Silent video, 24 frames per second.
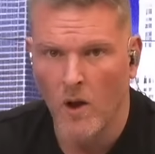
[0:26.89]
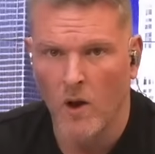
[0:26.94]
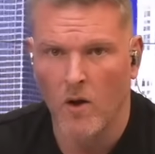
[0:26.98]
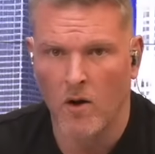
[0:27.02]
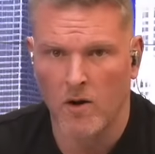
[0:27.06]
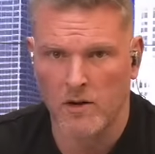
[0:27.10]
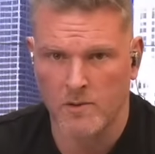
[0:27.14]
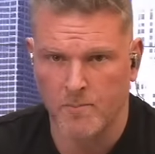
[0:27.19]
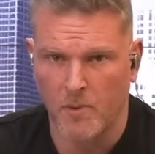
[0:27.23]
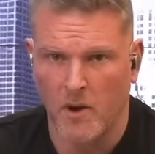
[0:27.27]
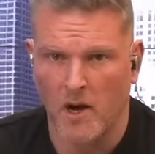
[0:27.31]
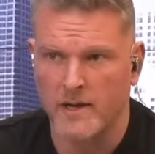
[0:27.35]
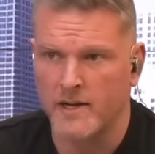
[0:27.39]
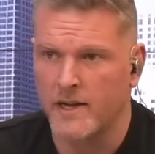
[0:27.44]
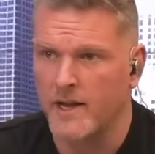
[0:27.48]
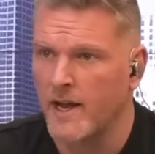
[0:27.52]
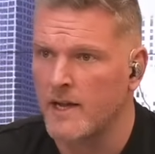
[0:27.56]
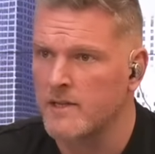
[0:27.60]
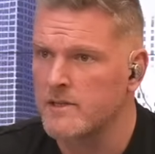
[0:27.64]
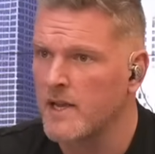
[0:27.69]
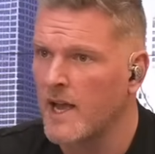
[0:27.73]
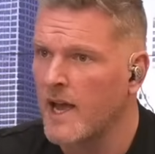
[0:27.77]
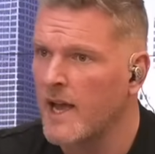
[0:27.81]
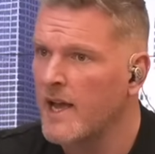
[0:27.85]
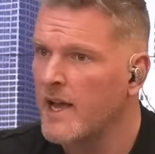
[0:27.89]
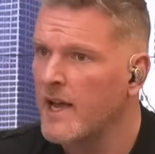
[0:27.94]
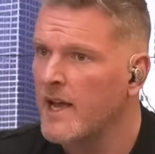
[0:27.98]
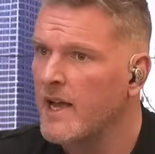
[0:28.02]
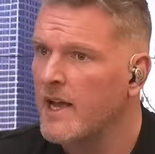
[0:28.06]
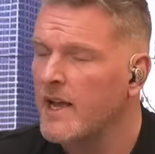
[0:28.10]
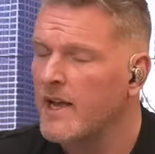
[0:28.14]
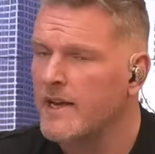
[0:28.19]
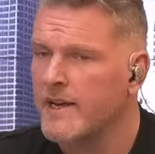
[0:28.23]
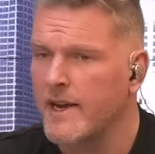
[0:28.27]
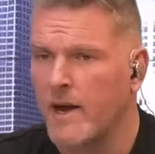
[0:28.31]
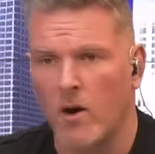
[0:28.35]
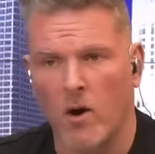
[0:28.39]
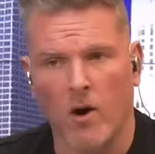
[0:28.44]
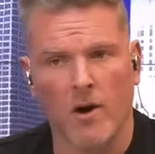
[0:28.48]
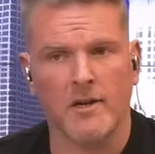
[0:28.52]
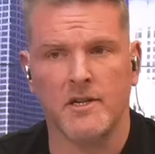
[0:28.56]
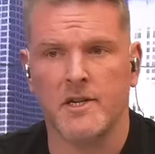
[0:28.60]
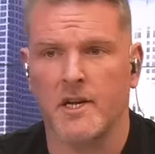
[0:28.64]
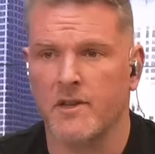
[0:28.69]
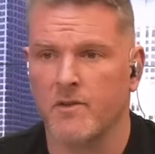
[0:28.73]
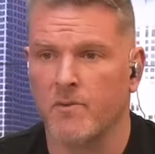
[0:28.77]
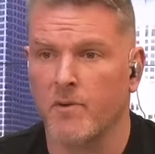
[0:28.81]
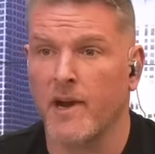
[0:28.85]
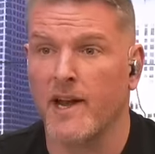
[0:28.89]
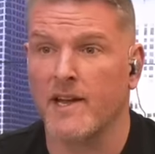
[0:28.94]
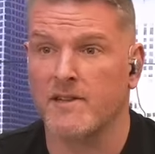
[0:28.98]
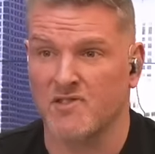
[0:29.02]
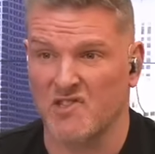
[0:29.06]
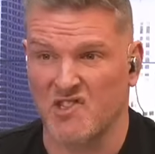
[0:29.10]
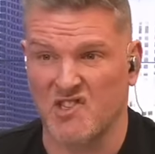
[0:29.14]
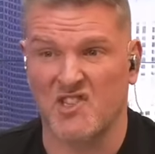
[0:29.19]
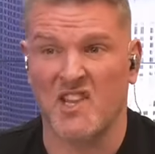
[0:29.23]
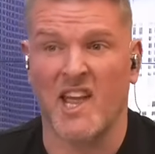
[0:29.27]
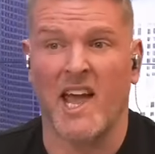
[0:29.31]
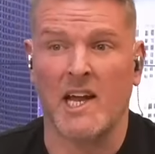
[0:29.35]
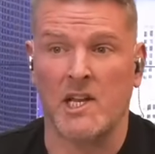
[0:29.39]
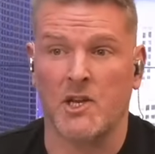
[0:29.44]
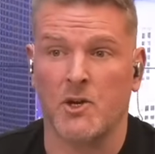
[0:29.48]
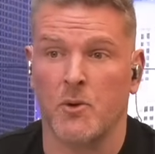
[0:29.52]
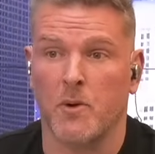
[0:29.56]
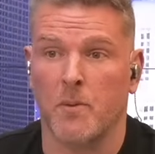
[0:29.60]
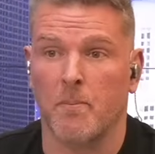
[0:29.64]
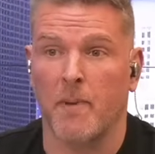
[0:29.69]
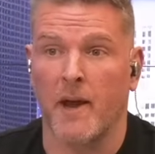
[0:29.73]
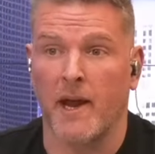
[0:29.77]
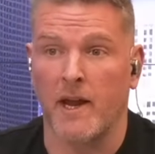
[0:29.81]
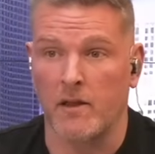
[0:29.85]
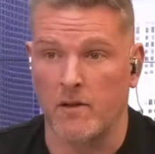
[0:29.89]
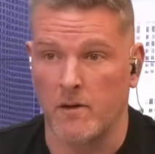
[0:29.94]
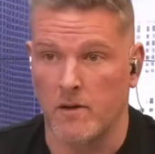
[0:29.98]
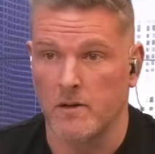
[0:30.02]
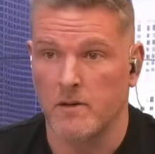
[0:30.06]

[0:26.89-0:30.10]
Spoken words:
On his podcast. Now, RG3 has a statue at Baylor.